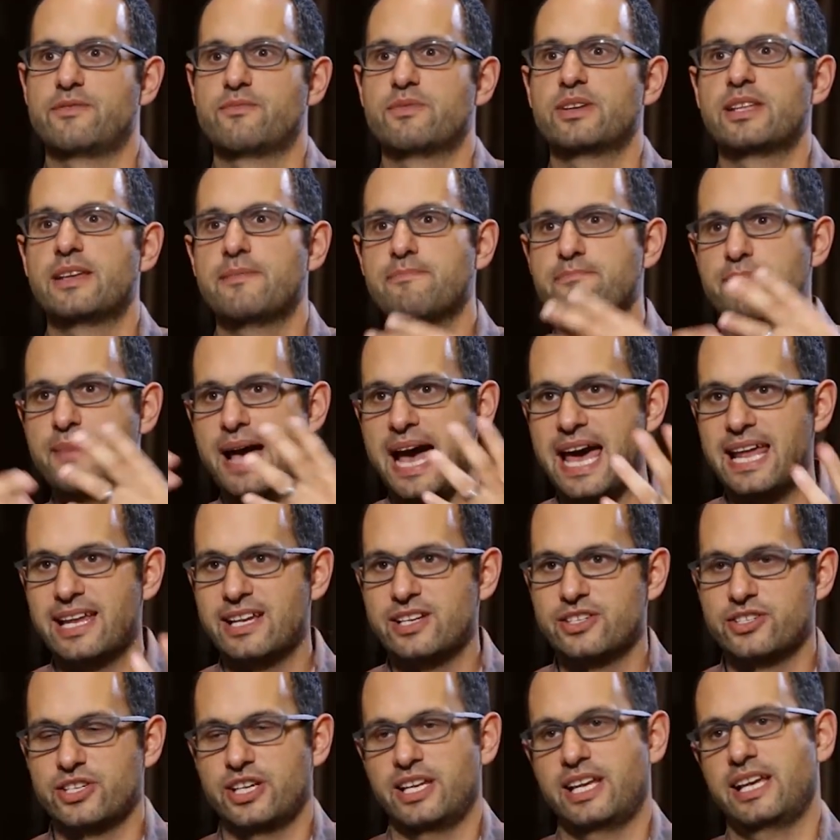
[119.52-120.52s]
really
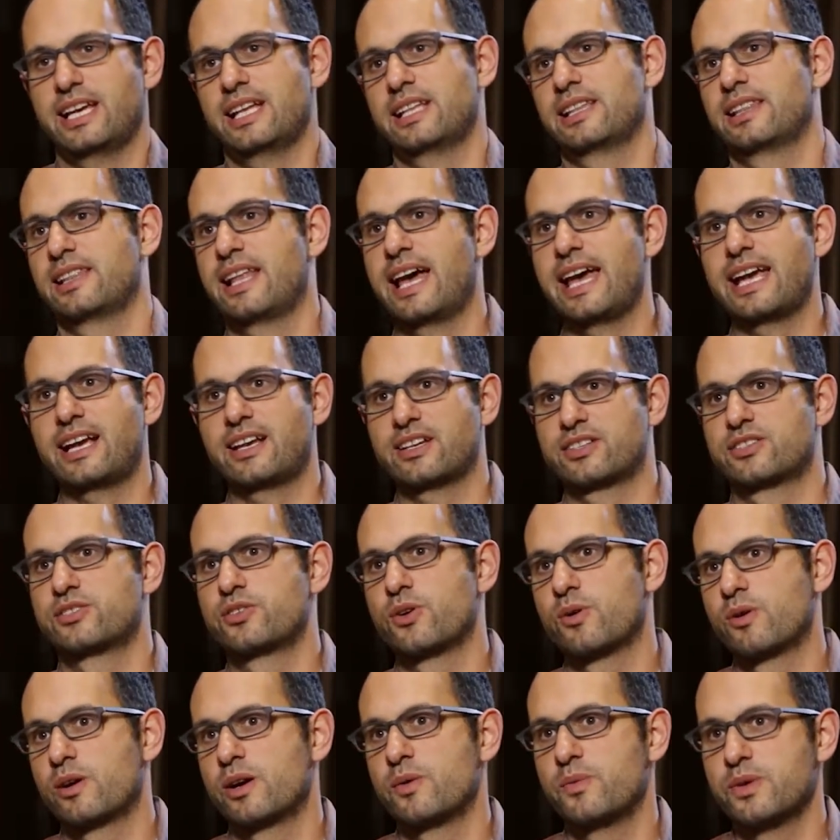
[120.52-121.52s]
managing it like a
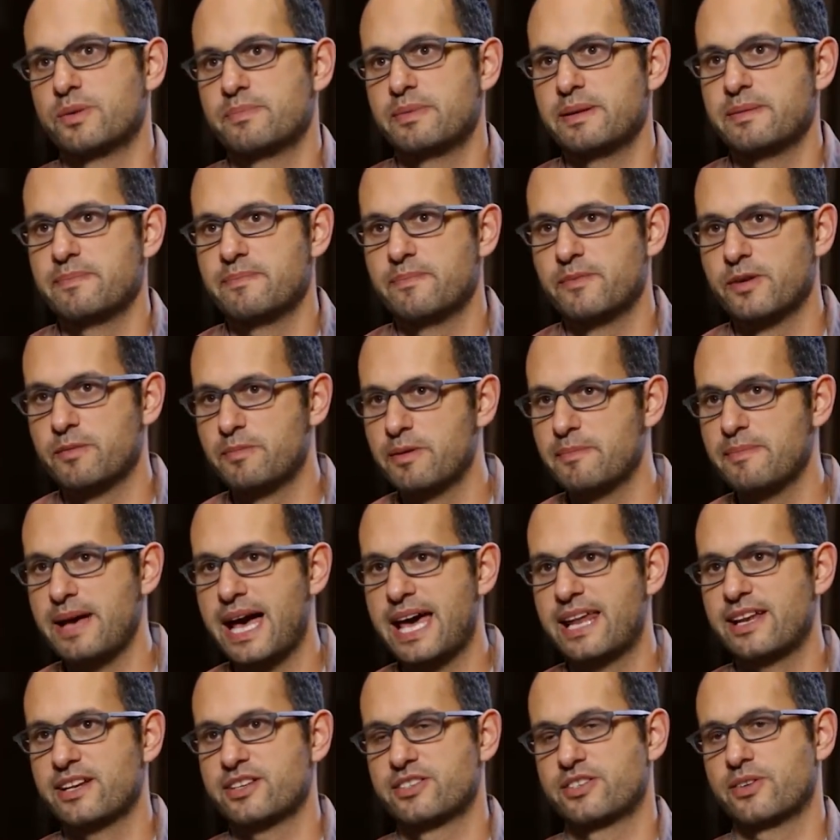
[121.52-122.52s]
story would be
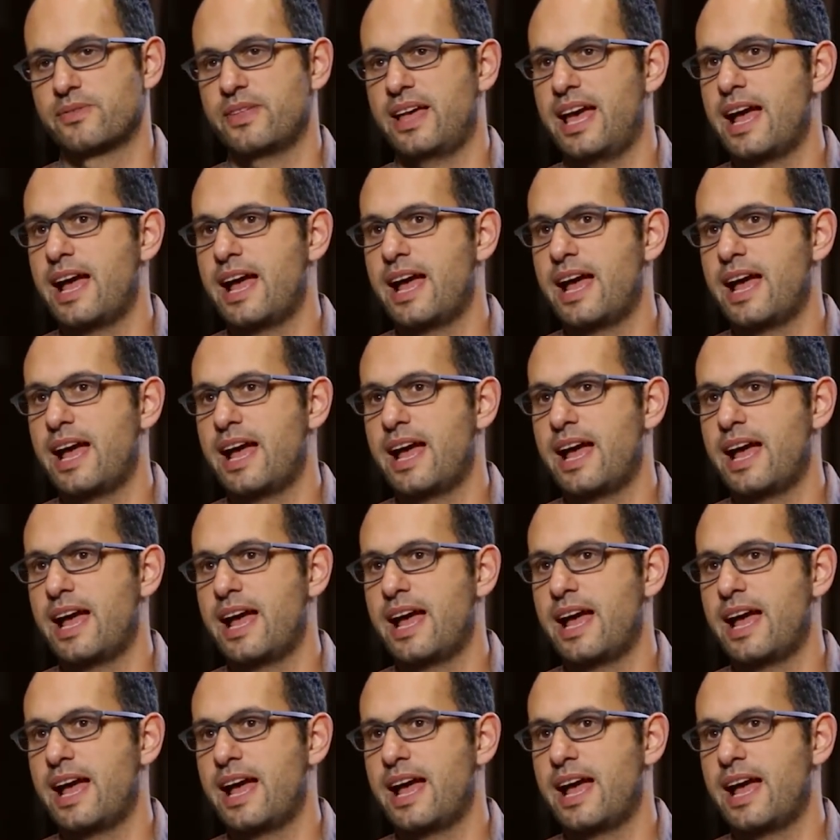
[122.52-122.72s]
managed, so that